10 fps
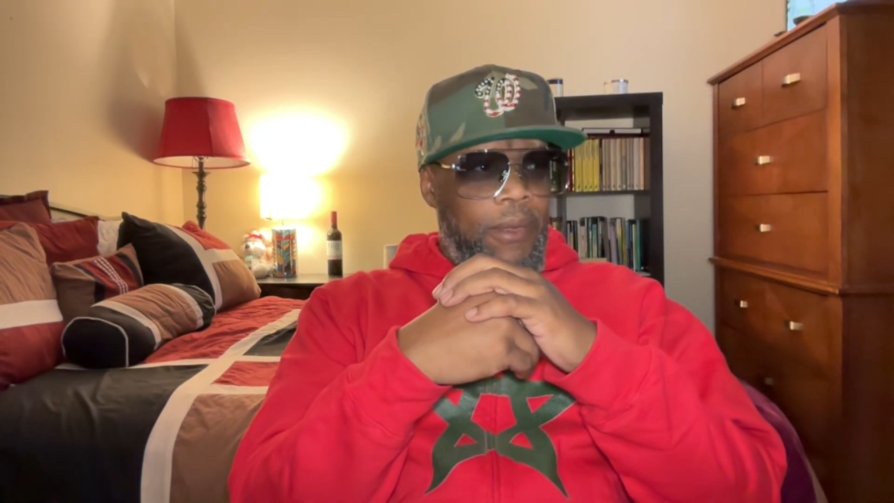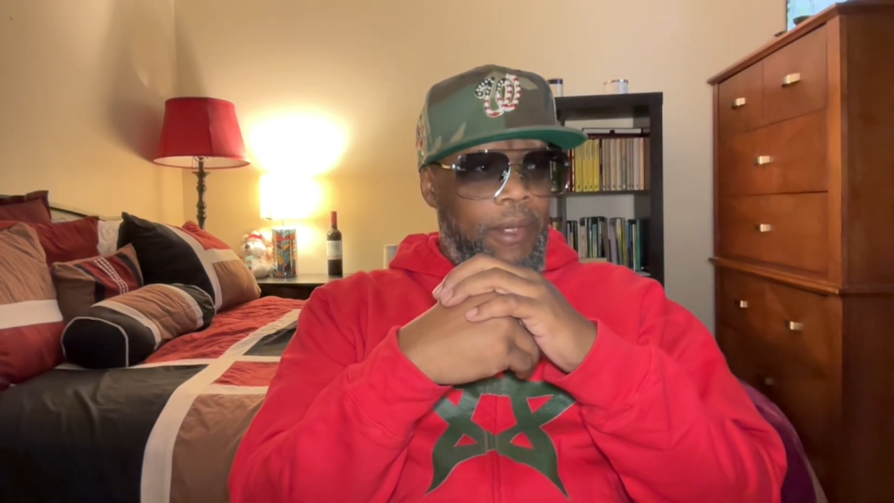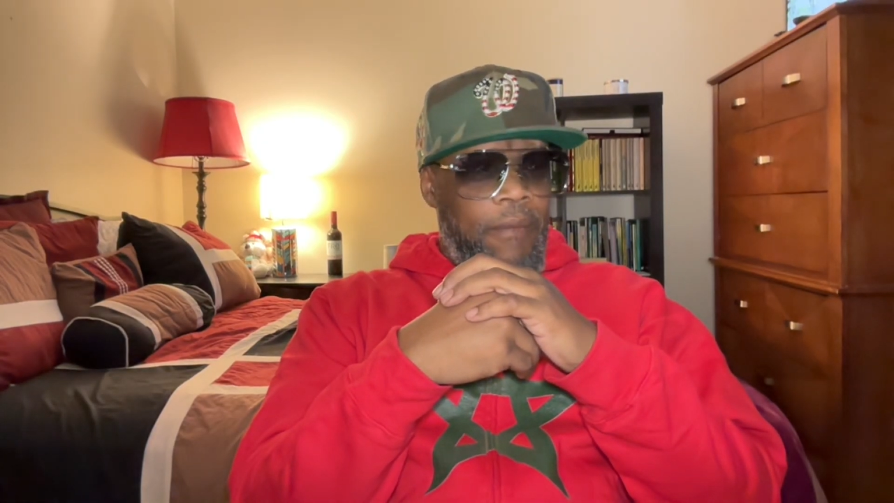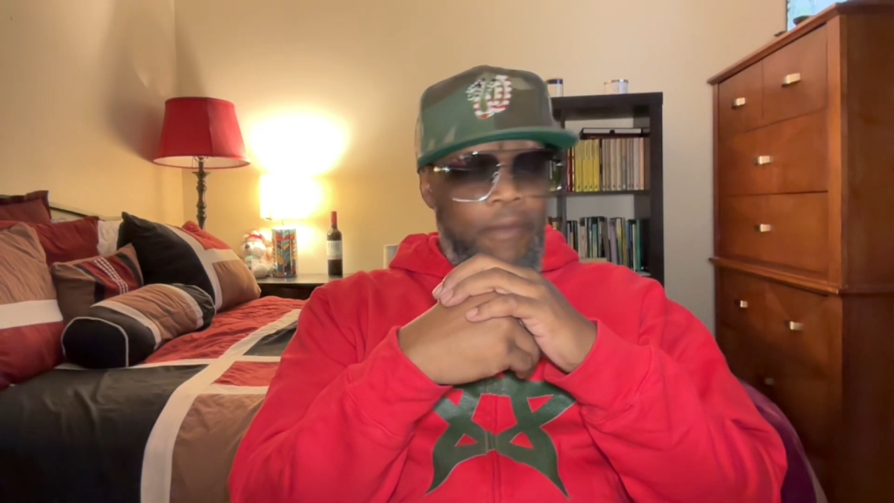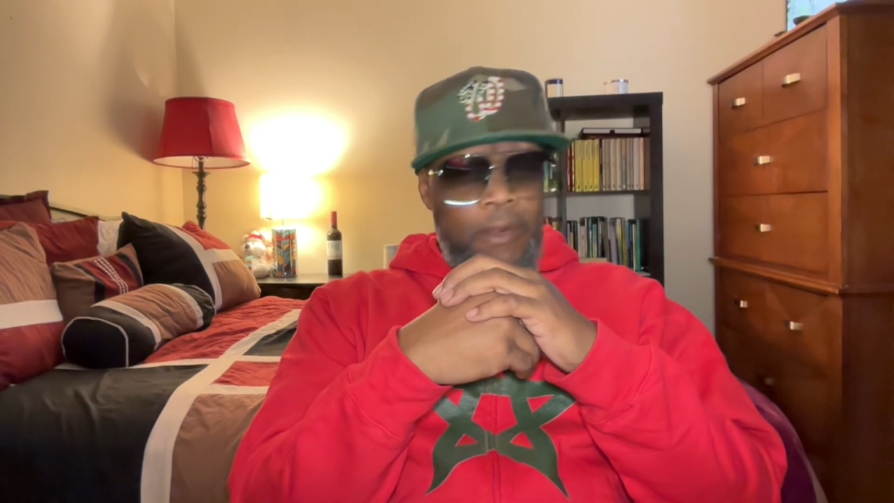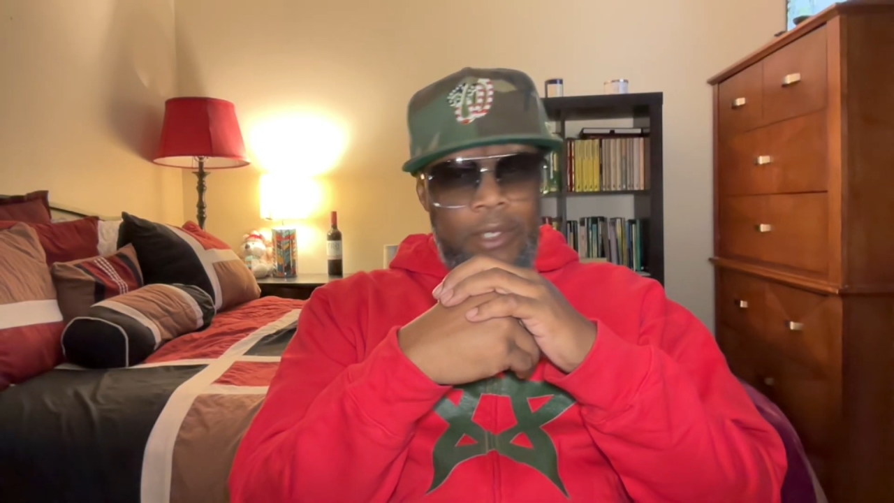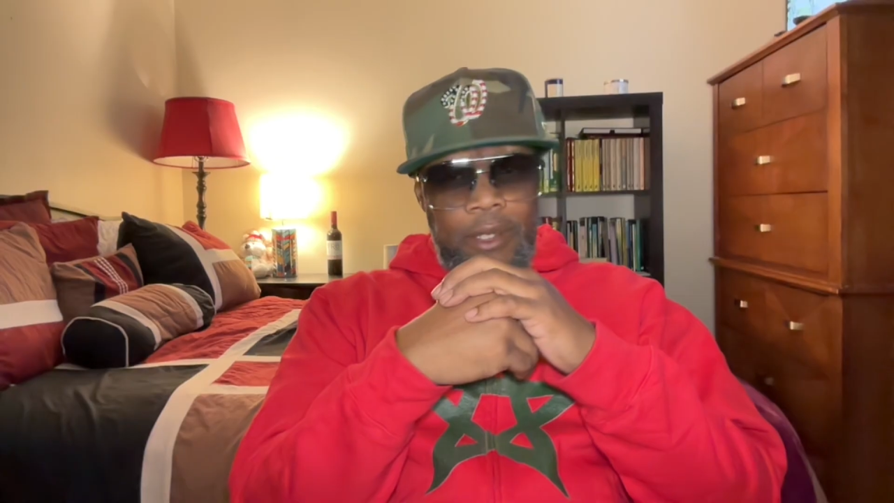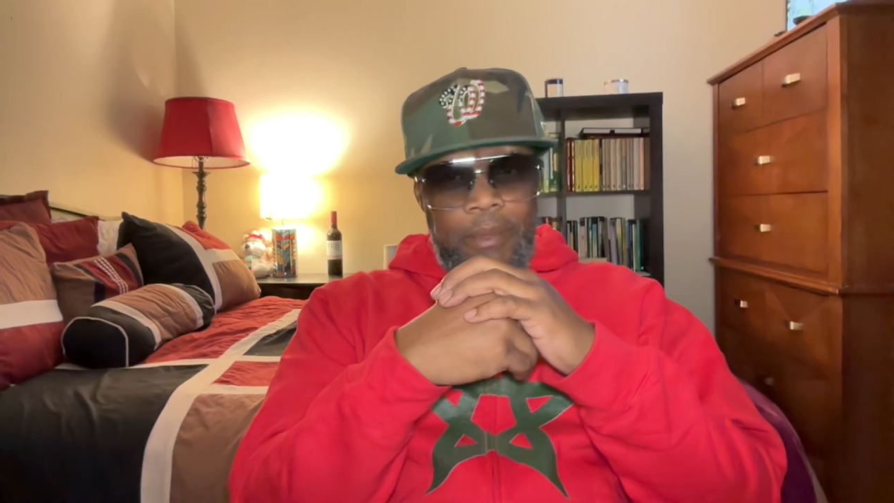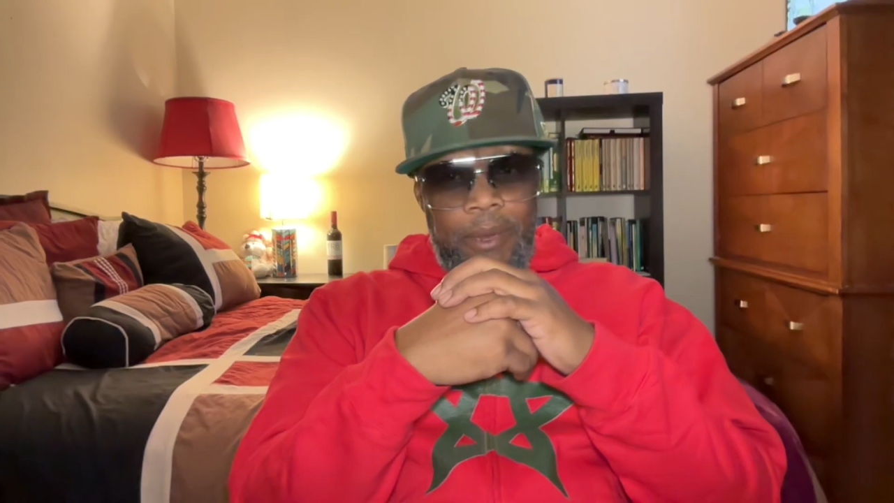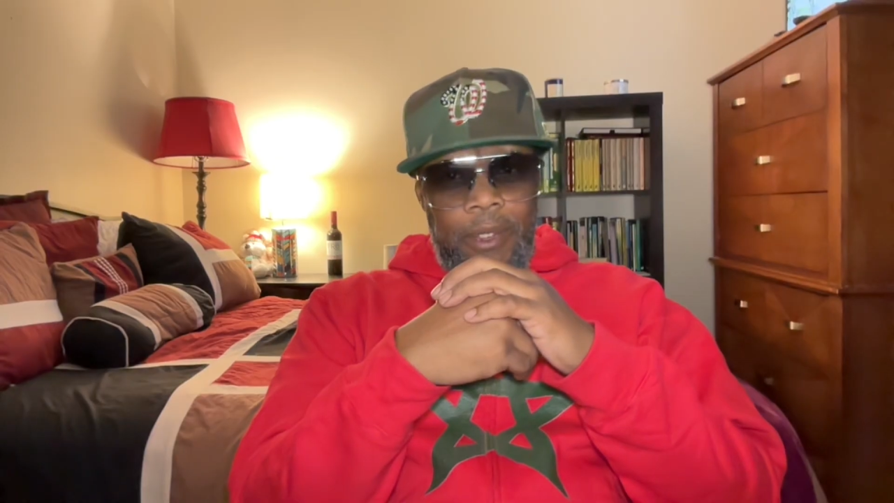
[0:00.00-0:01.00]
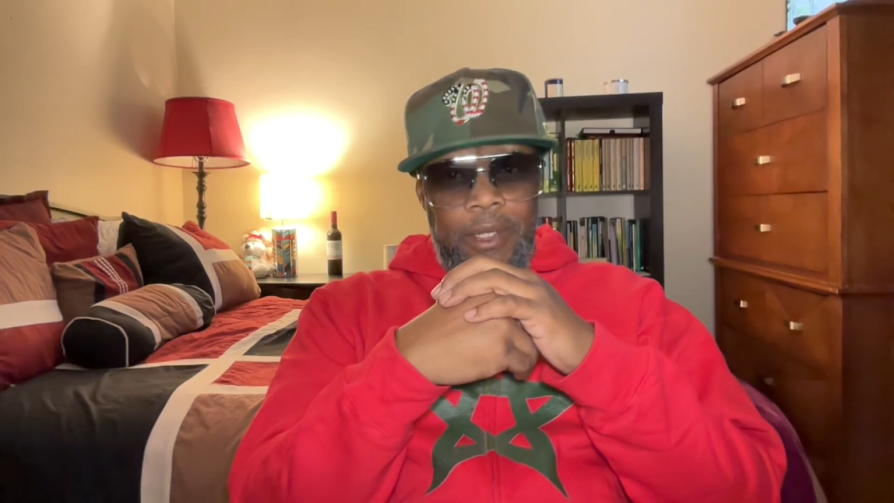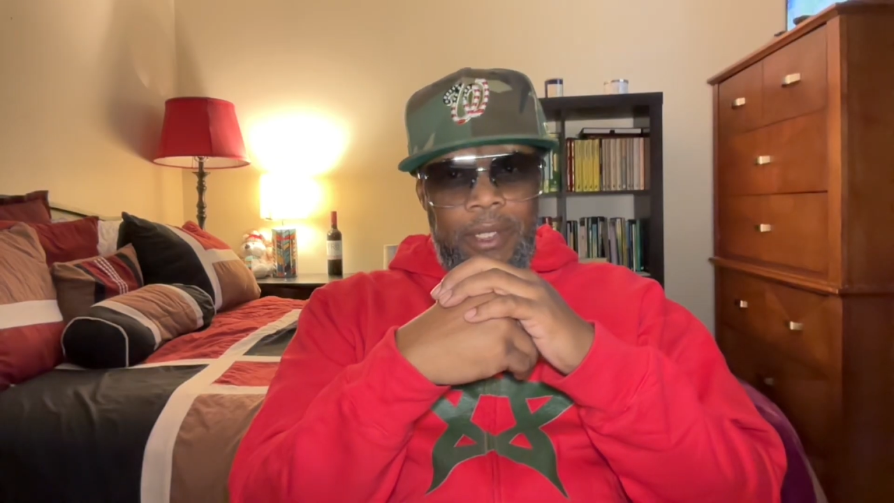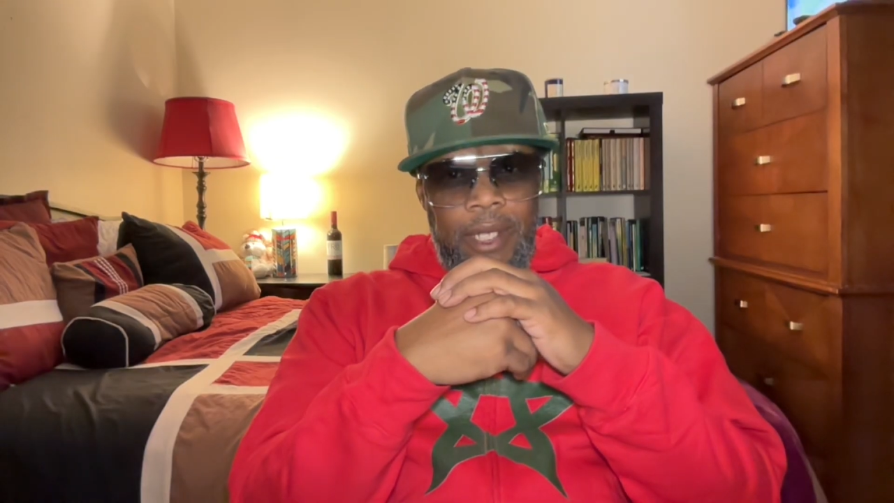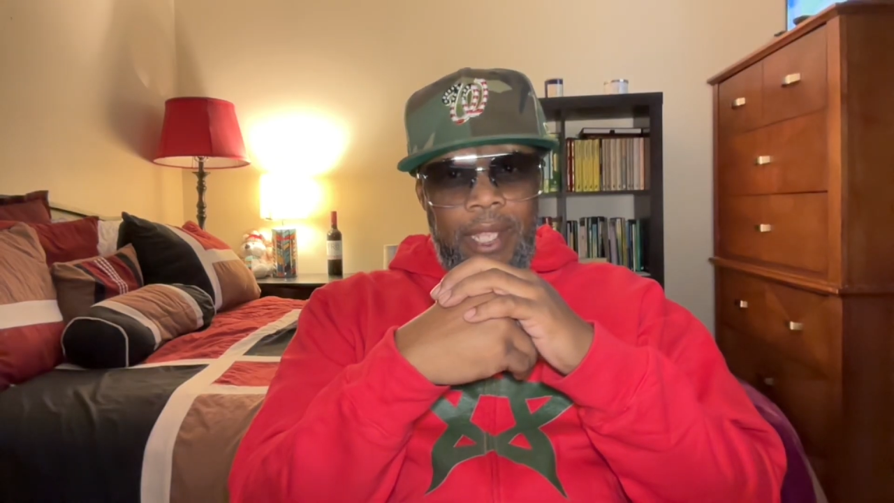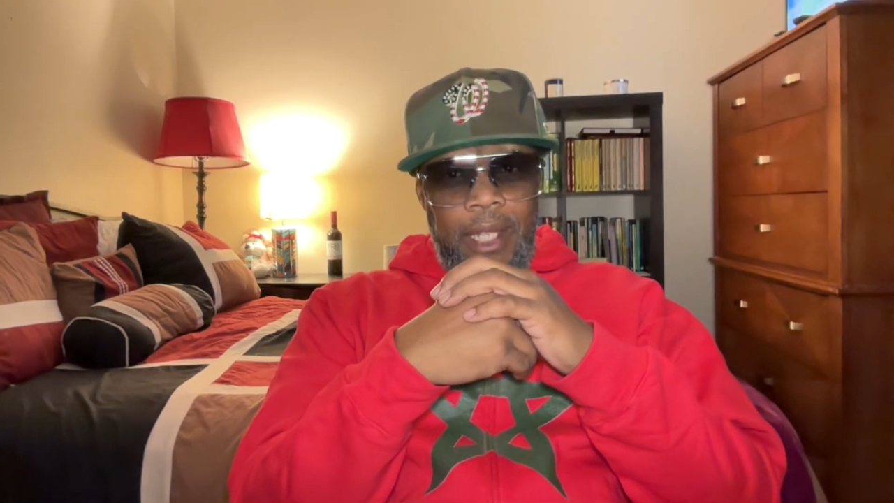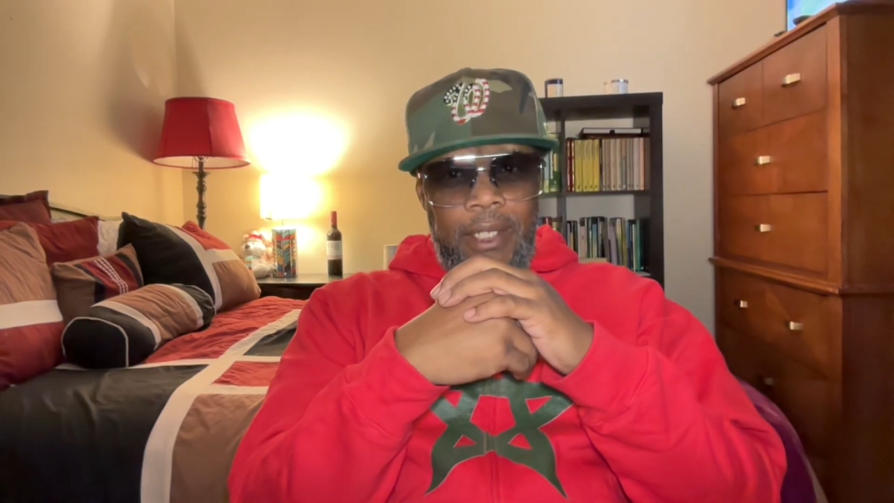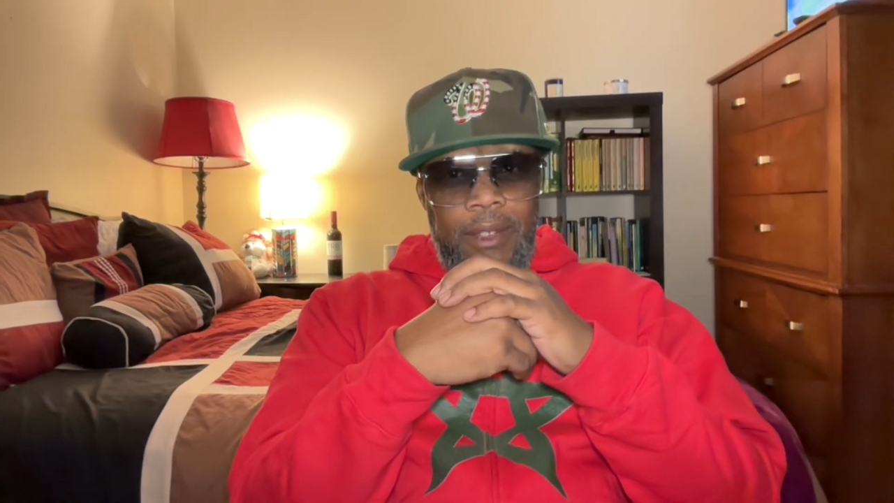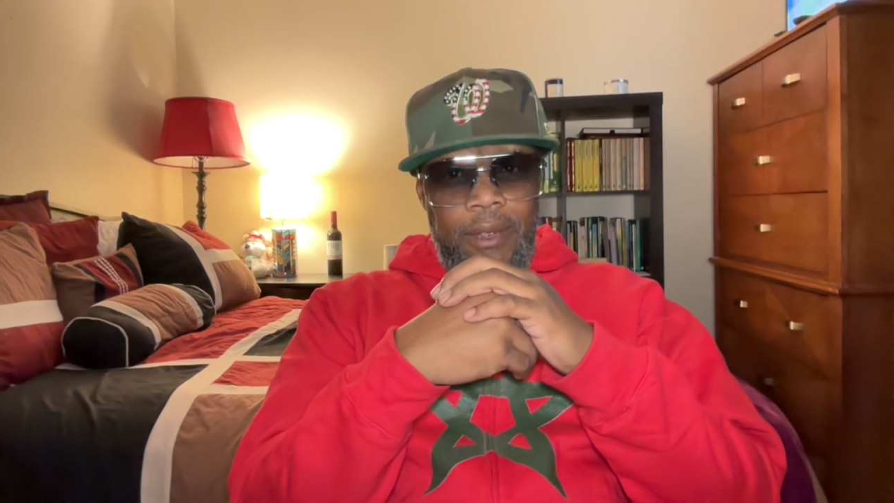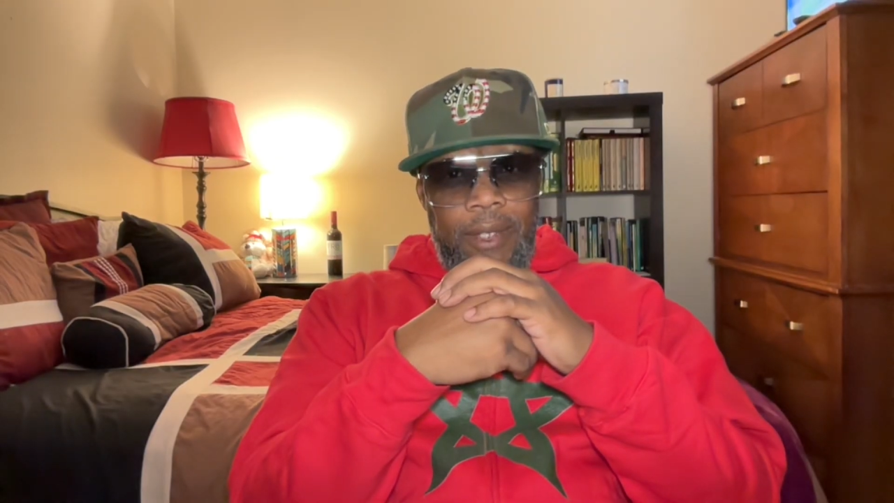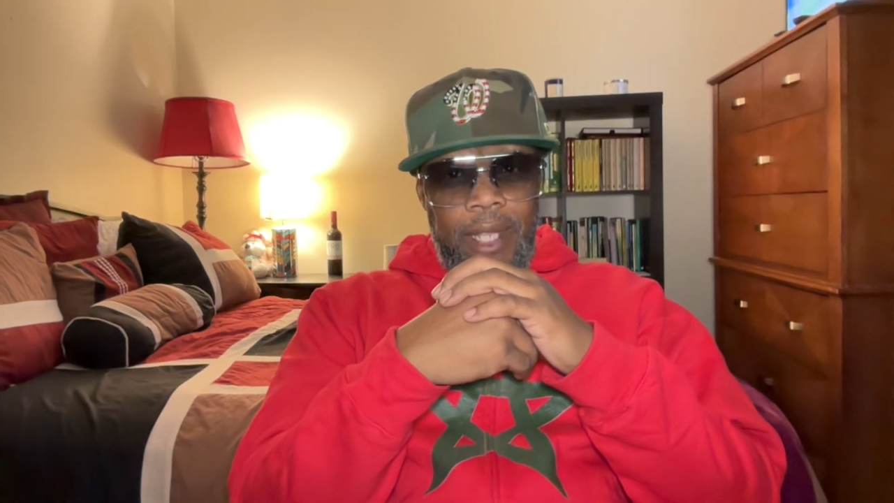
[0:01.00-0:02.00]
the unfortunate person to catch
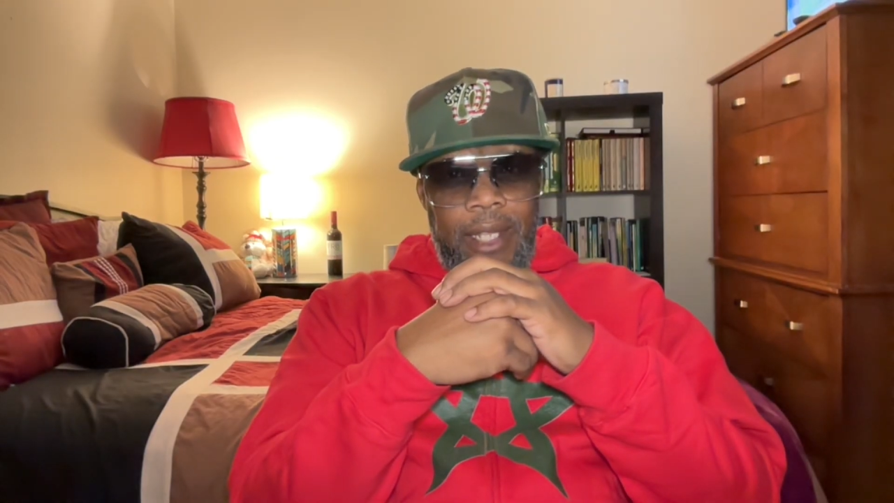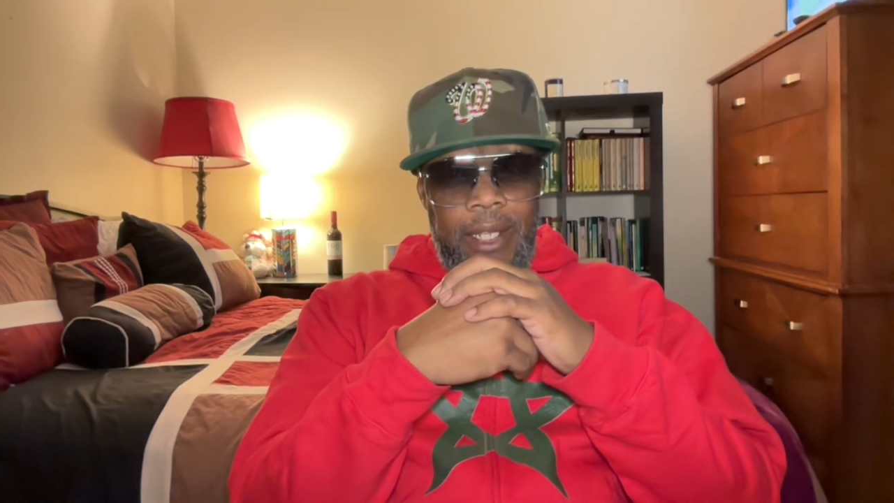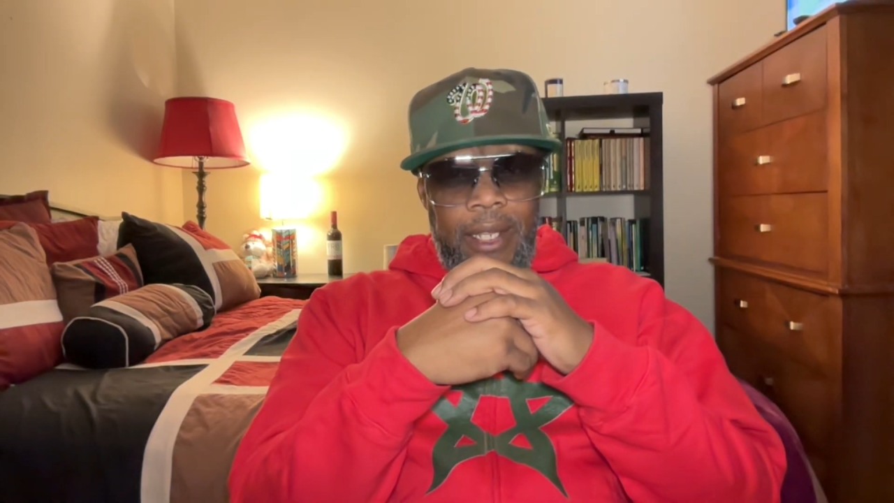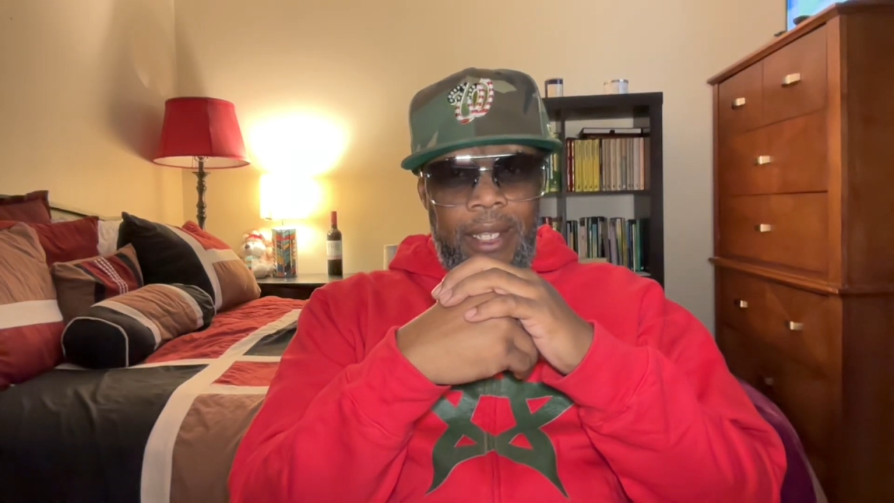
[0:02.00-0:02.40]
all that